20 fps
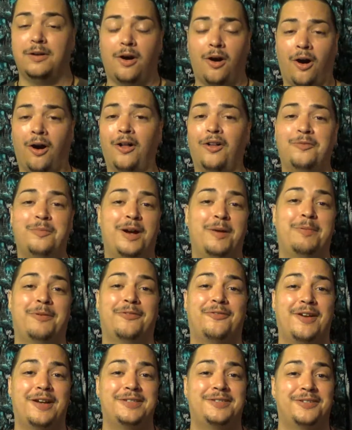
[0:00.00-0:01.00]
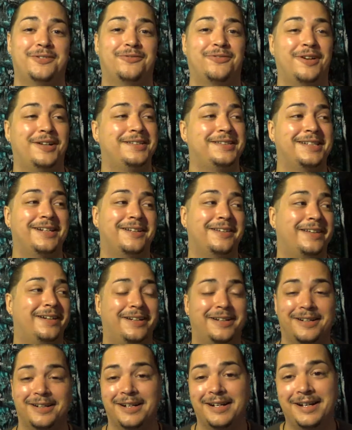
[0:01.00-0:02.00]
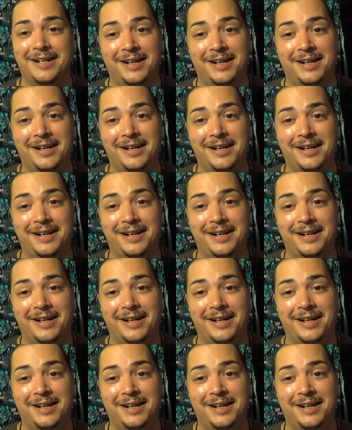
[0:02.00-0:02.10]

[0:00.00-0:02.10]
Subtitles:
All of my professor friends out there,